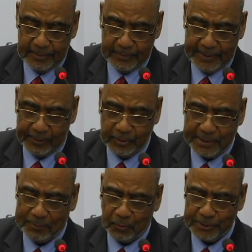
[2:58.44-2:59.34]
They are not
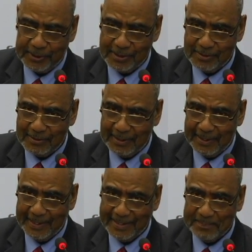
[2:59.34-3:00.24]
supporting
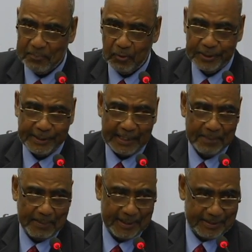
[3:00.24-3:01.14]
any
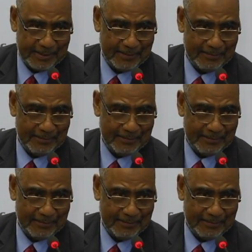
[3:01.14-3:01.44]
political party,